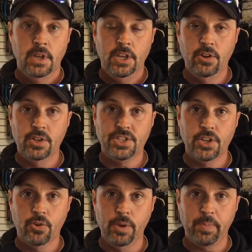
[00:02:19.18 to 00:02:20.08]
Here's the
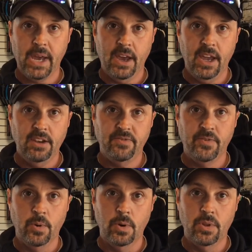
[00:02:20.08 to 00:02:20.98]
grip guide
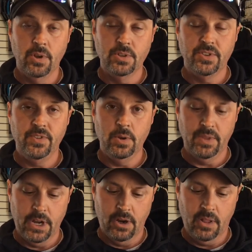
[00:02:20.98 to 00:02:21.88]
for those of you
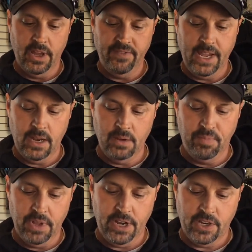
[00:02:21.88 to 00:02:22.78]
that are left-handed
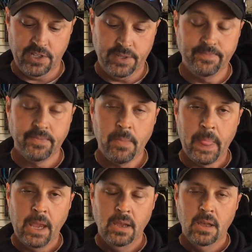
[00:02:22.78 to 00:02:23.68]
players.
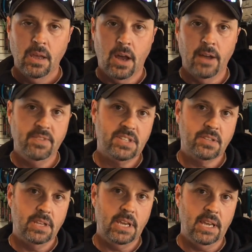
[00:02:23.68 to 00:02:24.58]

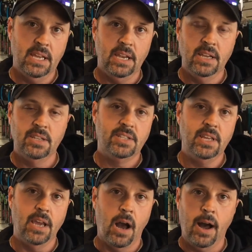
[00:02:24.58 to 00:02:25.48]
Obviously, it is
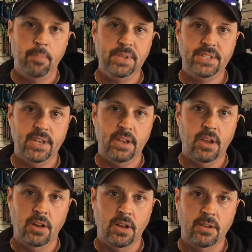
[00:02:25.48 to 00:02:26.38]
the opposite
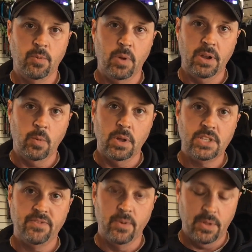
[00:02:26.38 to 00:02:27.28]
of what it
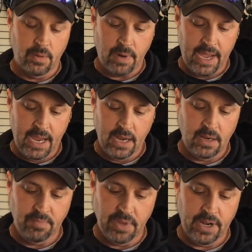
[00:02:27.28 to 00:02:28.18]
was for the
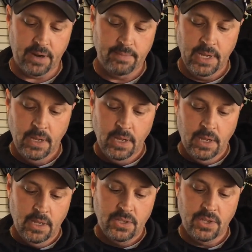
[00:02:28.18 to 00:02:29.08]
right-handed player.
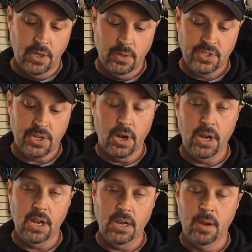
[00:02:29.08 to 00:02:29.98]
So
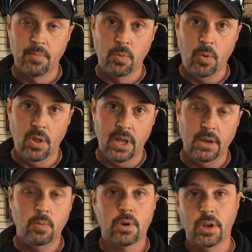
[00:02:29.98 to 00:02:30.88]
starting at number
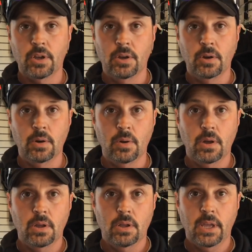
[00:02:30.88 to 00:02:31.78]
1, we're going to go
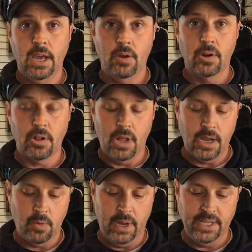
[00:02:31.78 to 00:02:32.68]

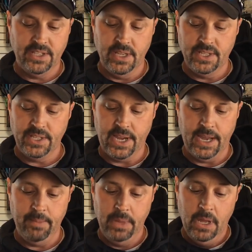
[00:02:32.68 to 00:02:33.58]
counterclockwise this time.